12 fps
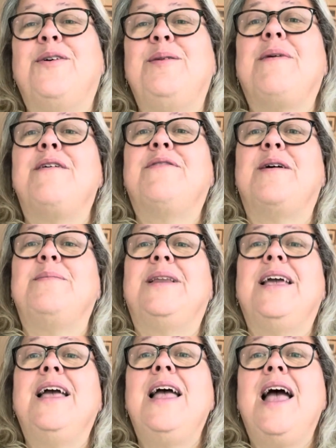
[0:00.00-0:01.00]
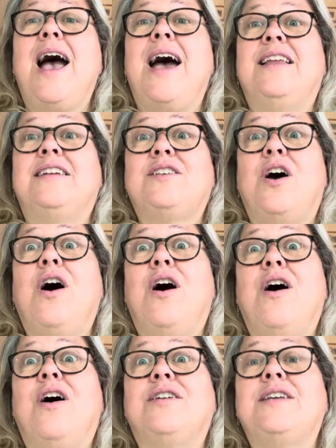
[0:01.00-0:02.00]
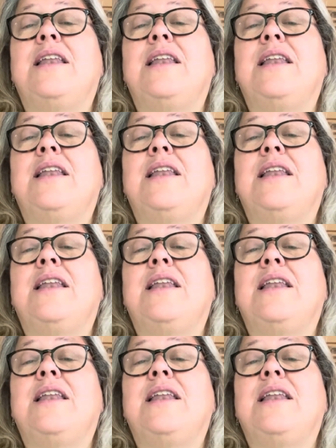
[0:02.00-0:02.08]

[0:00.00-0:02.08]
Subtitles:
on in my family, and it's hard.